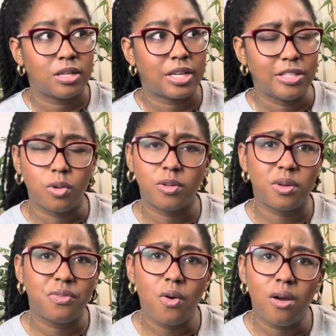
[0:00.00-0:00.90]
in
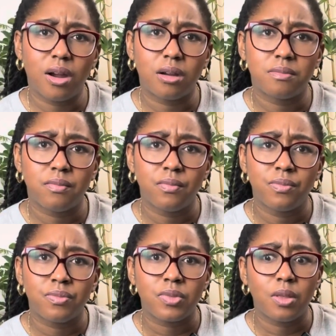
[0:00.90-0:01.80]
2024
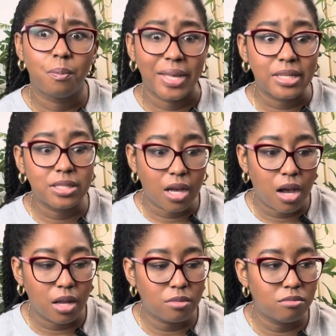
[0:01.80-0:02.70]
based
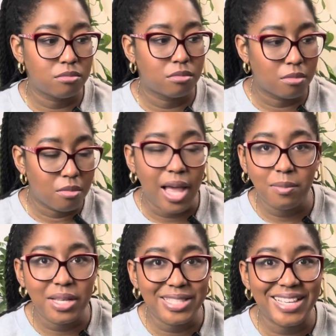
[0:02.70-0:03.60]
on my
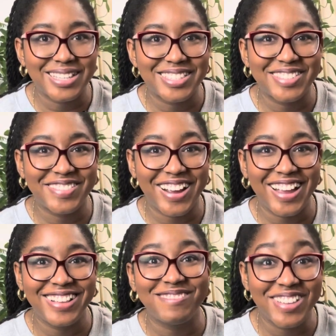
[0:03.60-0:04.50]
business,
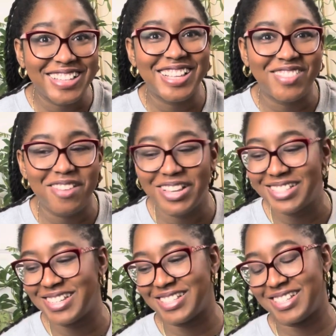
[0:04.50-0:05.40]
right? Based on my
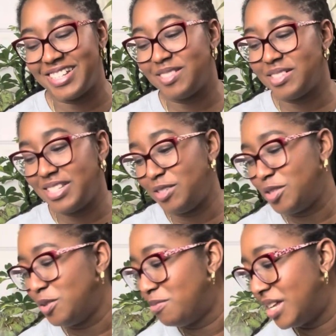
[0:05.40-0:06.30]
business. And this wasn't
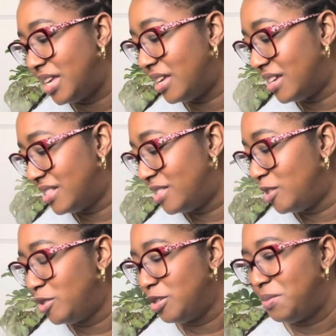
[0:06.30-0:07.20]
YouTube money because
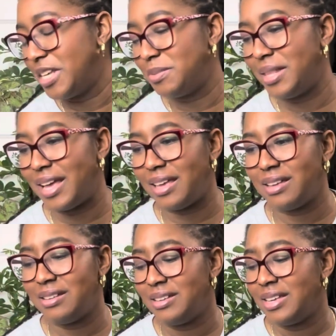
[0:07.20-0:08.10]
YouTube pays me like
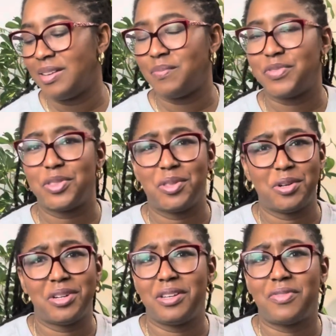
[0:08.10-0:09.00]

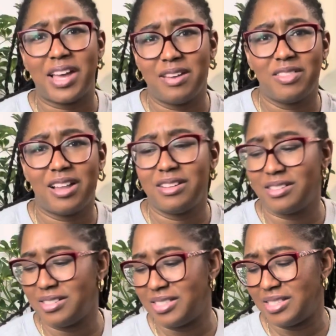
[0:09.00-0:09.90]

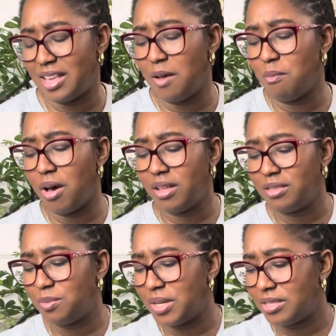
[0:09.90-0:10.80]
$35 a
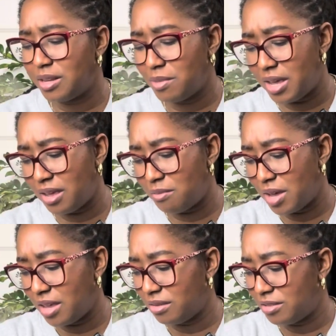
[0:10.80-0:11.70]
month based on
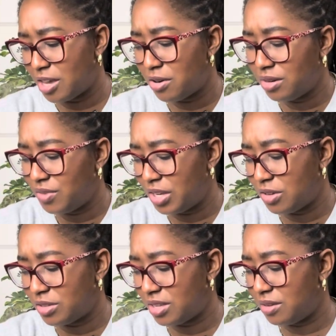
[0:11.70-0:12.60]
my current
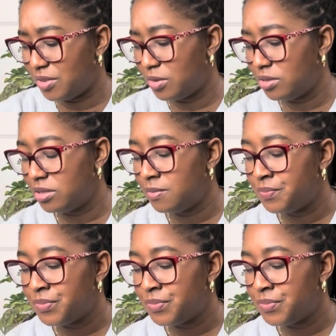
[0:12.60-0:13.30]
videos and views.